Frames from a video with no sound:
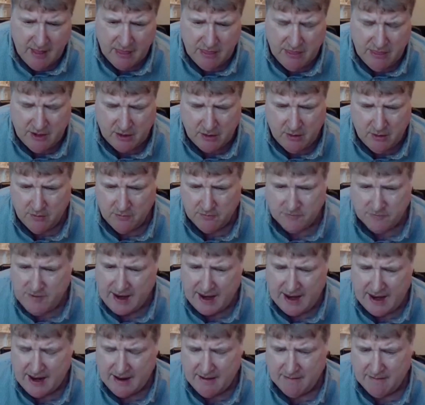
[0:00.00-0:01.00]
Those
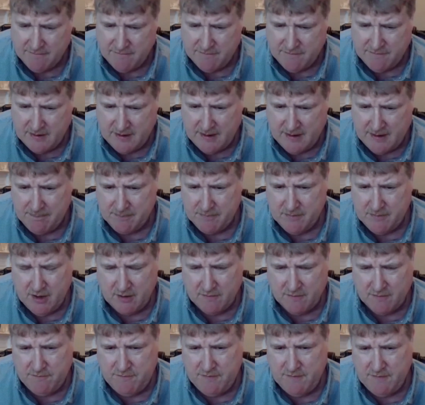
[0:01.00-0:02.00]
have
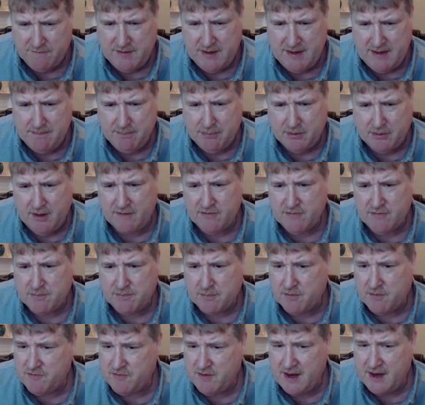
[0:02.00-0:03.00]

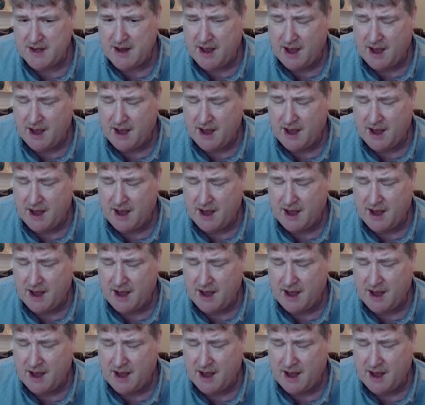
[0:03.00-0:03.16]
50+%